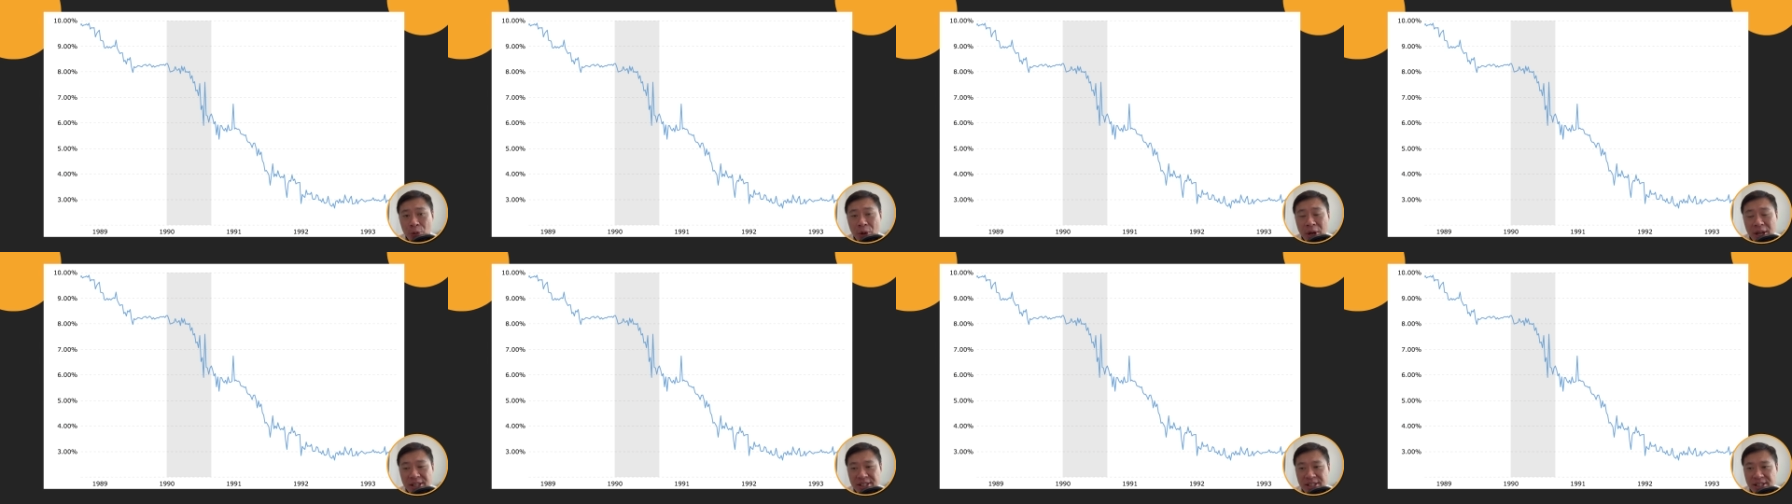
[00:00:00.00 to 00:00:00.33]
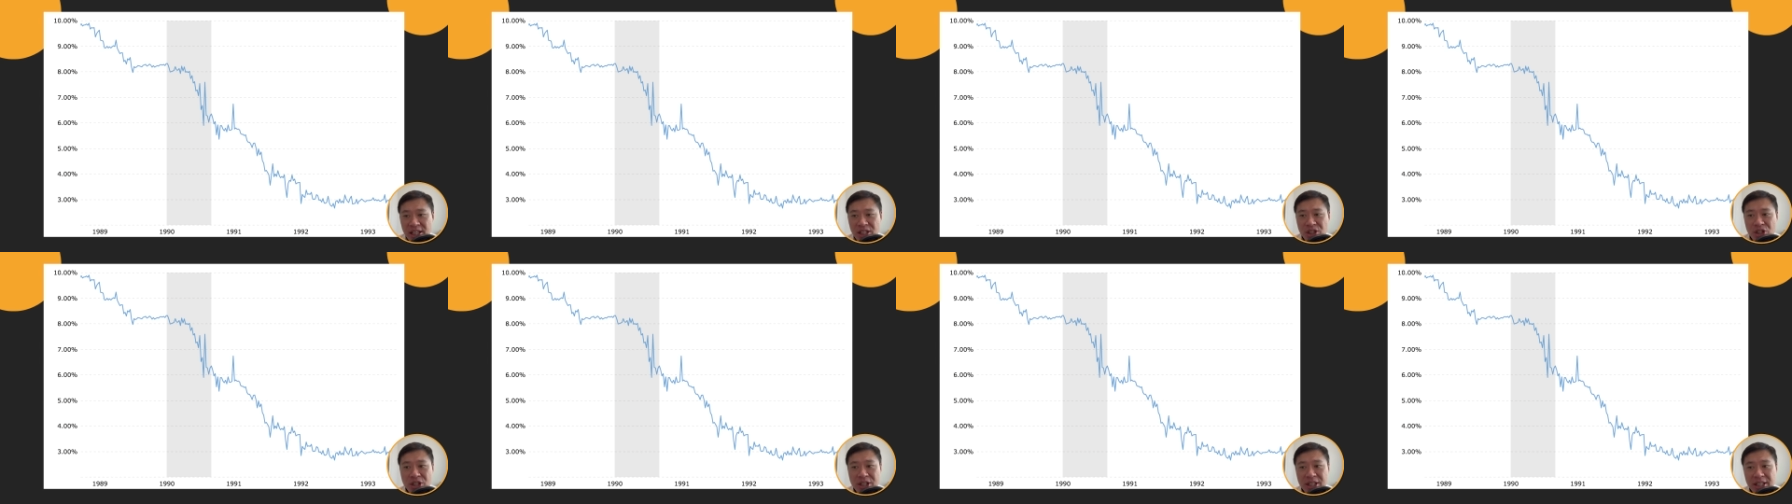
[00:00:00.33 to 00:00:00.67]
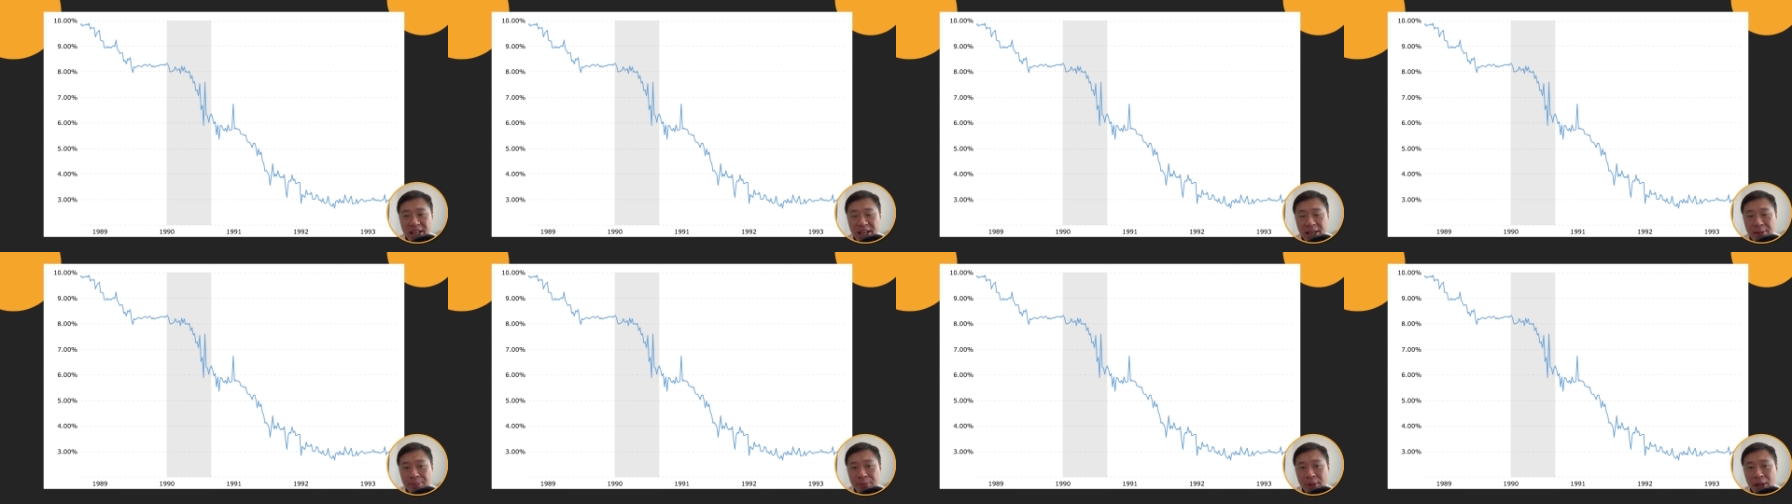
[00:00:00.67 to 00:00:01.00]
rates actually
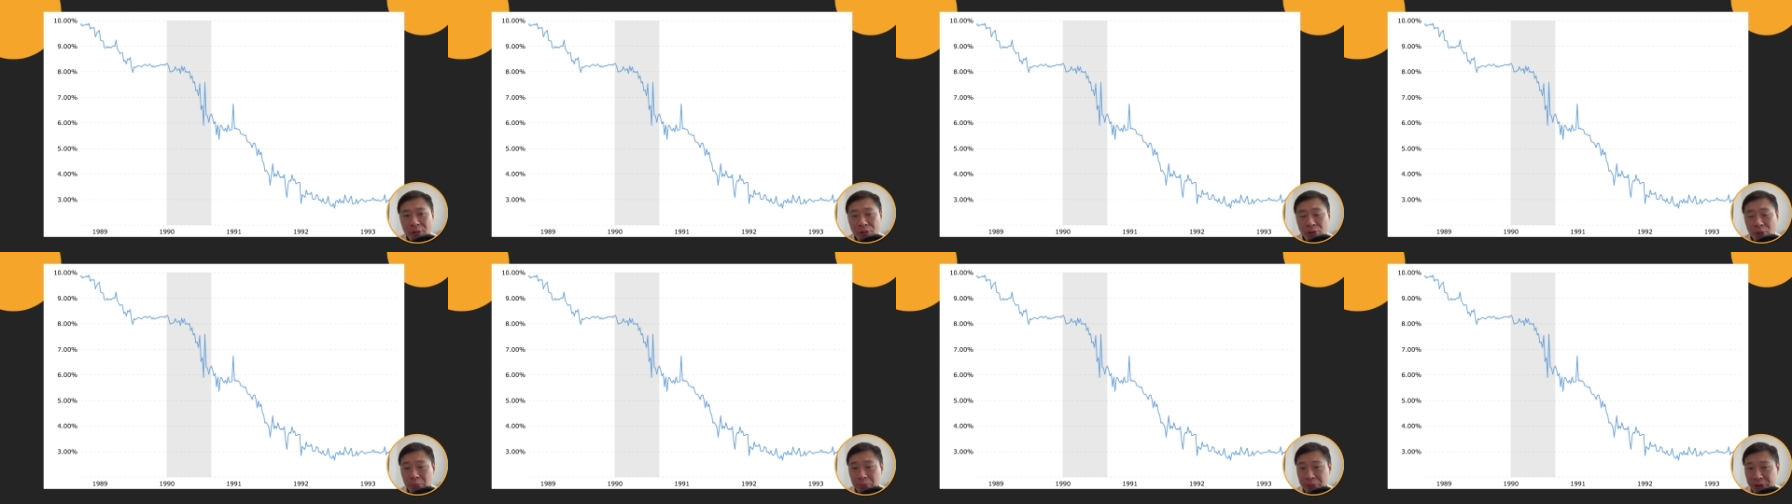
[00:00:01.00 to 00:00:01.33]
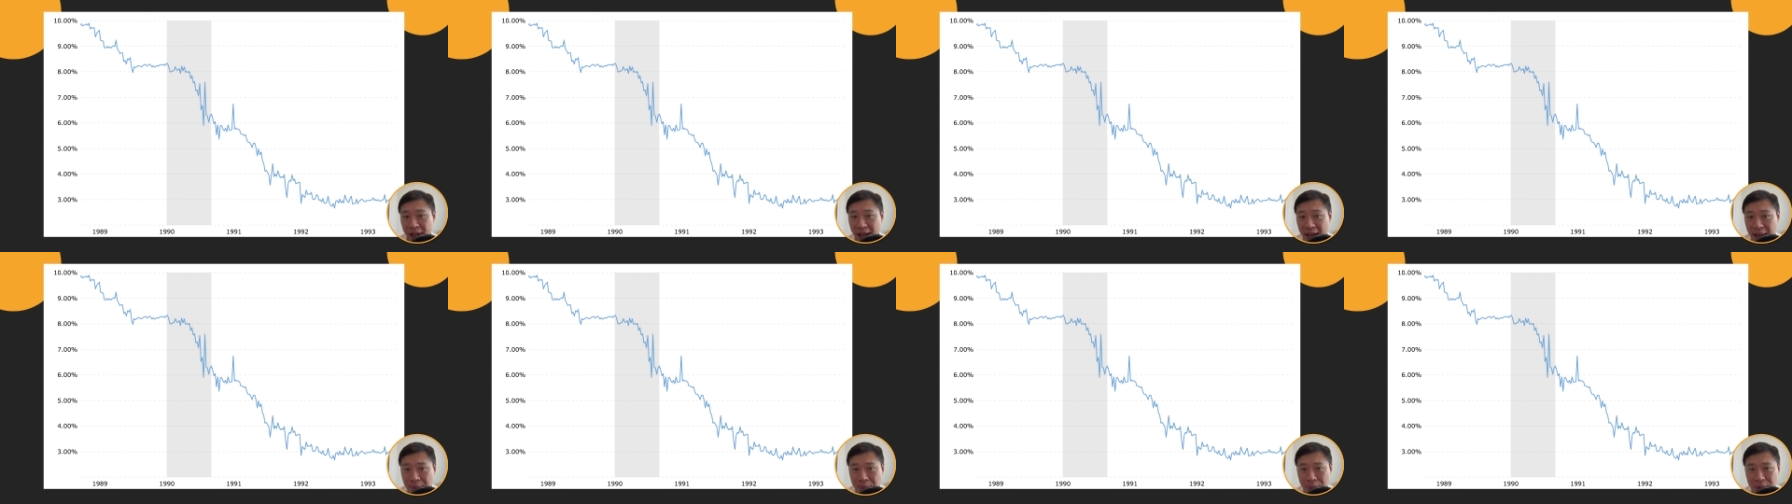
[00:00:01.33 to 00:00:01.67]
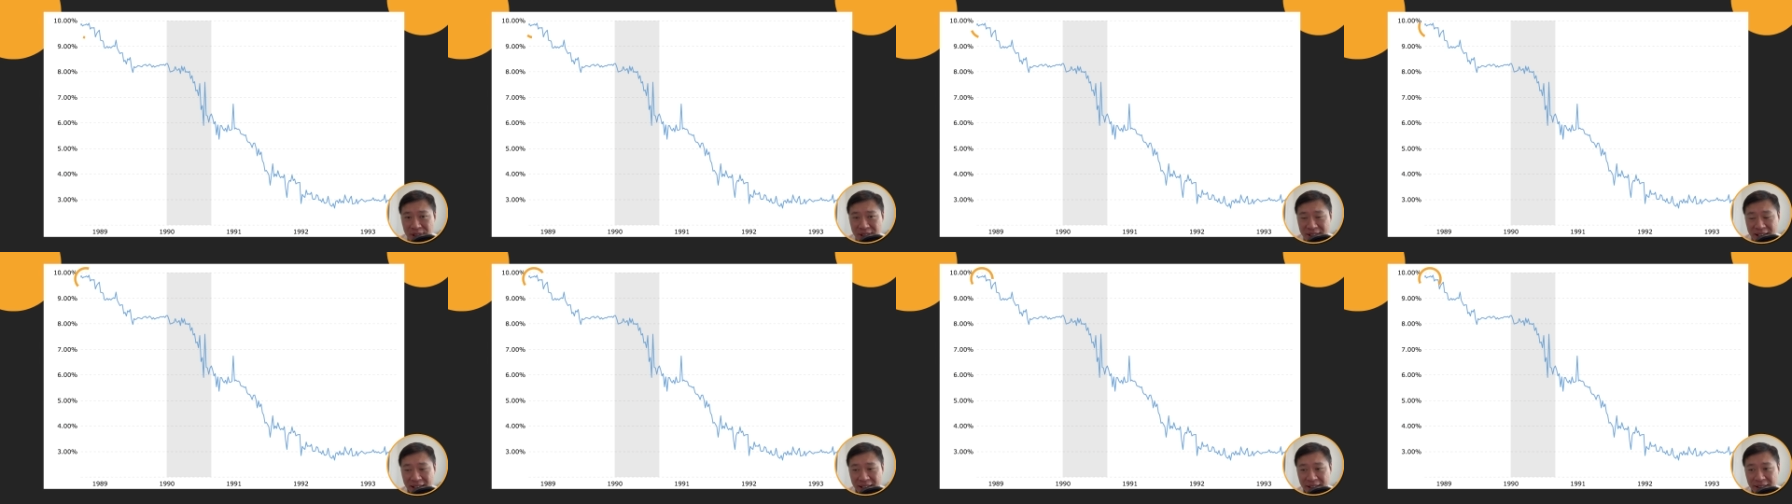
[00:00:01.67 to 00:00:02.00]
came down from
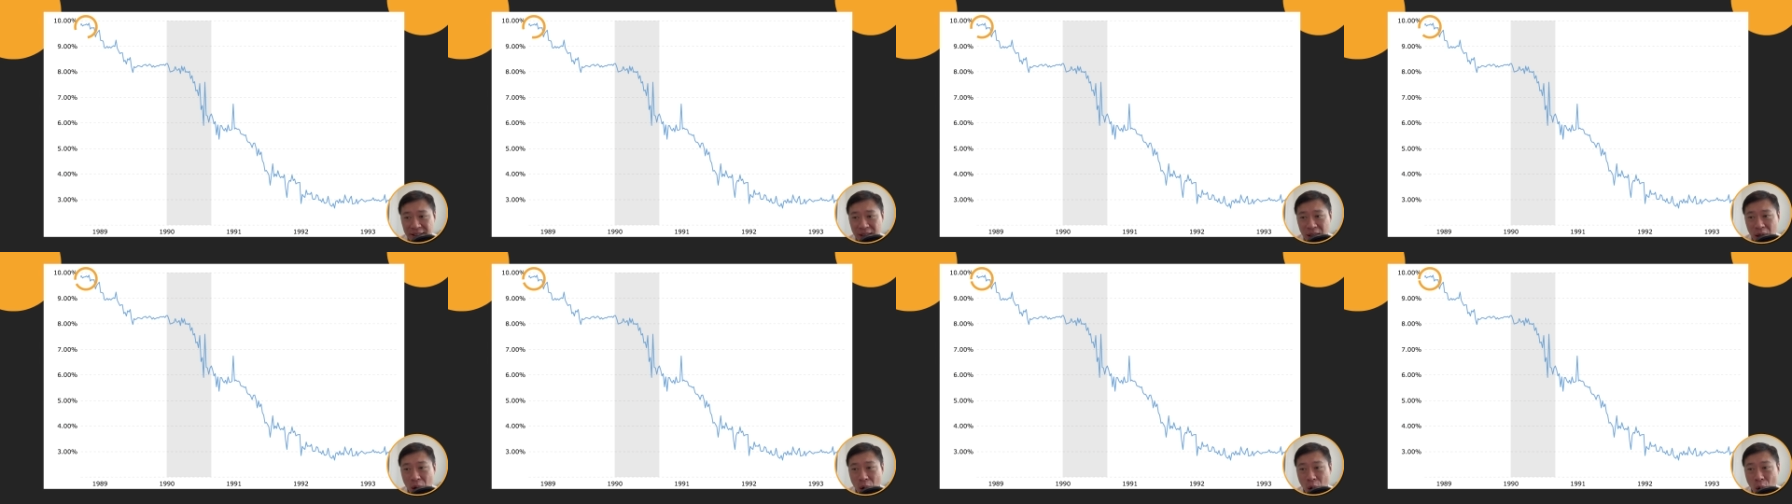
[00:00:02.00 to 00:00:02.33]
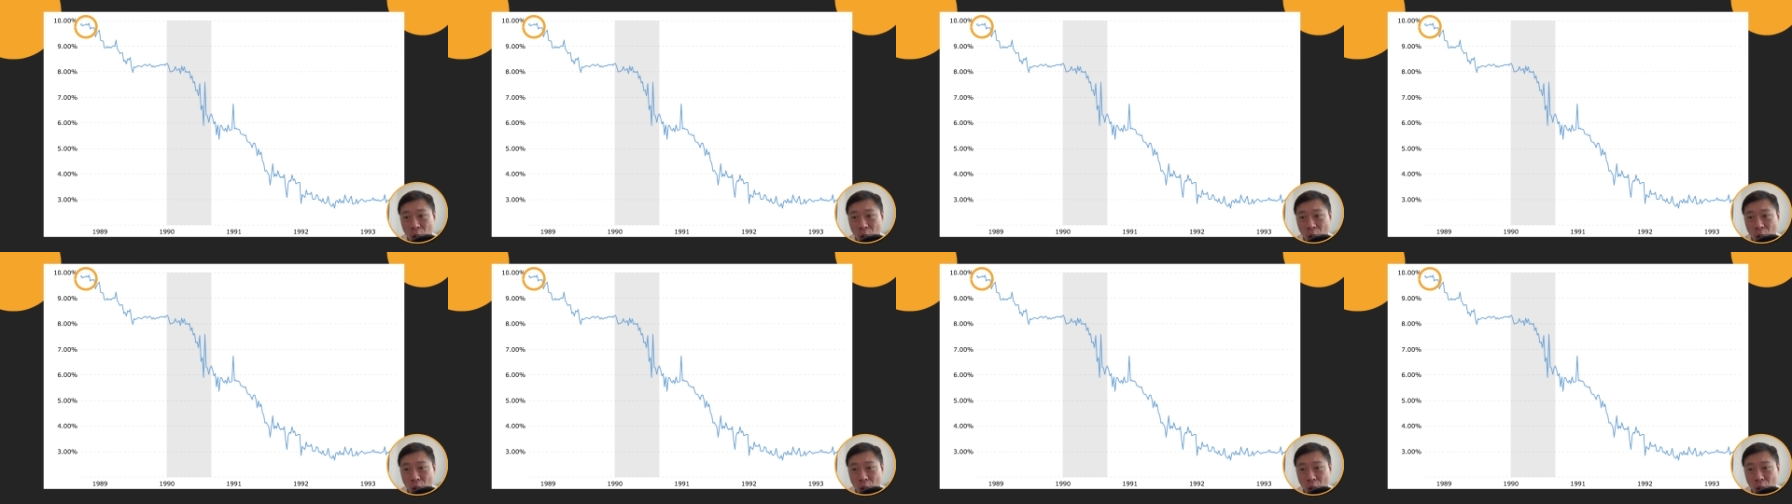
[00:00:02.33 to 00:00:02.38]
10%